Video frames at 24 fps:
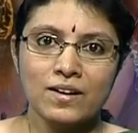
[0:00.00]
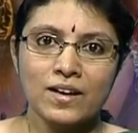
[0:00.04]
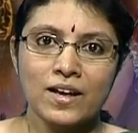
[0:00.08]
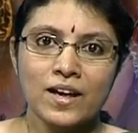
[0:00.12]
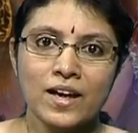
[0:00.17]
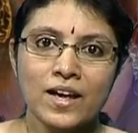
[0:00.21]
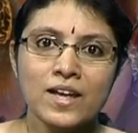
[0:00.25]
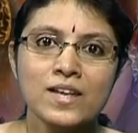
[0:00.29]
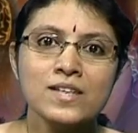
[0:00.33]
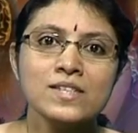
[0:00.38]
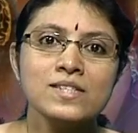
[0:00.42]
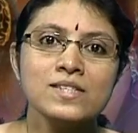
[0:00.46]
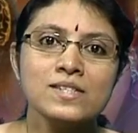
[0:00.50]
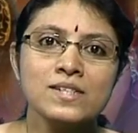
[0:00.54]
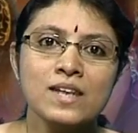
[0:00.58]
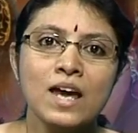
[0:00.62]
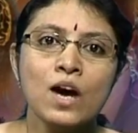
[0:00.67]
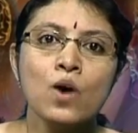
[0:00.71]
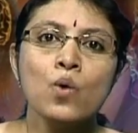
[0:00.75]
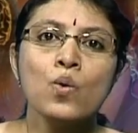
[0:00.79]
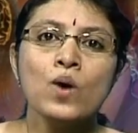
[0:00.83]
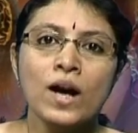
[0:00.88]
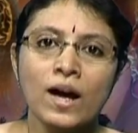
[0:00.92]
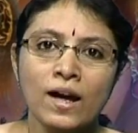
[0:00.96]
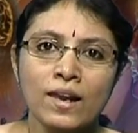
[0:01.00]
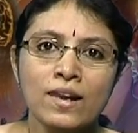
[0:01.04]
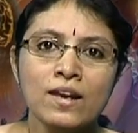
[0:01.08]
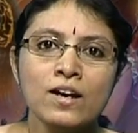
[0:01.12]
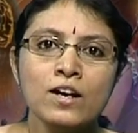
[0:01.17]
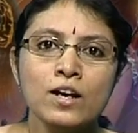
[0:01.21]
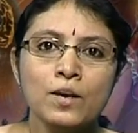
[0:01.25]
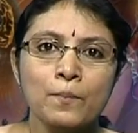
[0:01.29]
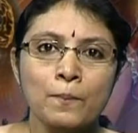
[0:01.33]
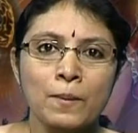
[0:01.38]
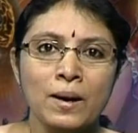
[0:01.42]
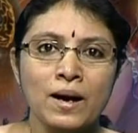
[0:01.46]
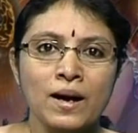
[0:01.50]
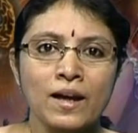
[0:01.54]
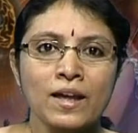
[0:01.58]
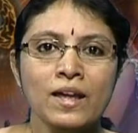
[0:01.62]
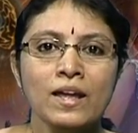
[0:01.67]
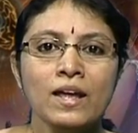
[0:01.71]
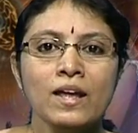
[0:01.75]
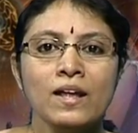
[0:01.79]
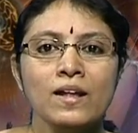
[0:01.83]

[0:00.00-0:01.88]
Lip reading: is now colored by